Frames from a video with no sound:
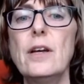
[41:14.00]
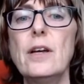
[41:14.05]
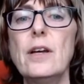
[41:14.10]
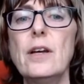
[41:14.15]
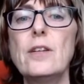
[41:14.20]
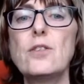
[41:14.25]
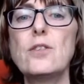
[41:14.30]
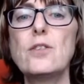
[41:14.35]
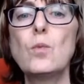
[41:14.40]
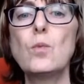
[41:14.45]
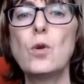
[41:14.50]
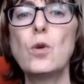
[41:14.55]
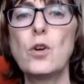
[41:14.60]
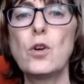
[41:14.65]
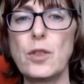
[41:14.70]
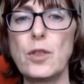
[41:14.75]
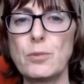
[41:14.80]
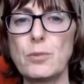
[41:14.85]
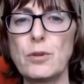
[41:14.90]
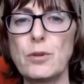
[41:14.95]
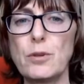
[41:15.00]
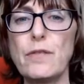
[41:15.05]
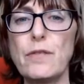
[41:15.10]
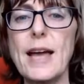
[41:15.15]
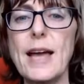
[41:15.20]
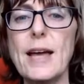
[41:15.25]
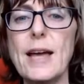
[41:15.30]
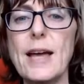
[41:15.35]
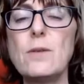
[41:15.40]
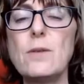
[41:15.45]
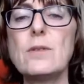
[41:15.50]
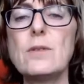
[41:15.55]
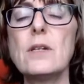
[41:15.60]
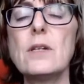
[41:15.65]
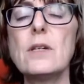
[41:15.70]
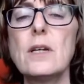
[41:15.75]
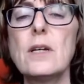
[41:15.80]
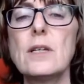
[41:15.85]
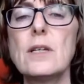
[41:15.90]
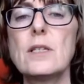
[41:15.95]
toward the profound,
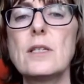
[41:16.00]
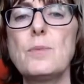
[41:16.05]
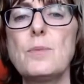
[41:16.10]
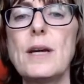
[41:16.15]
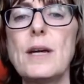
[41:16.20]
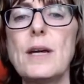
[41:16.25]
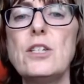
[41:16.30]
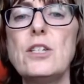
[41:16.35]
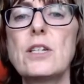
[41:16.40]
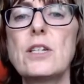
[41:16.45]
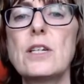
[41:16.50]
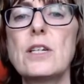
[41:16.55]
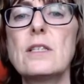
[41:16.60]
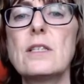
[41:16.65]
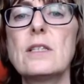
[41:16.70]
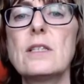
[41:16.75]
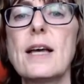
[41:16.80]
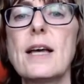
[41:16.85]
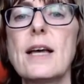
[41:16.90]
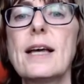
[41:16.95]
spacious,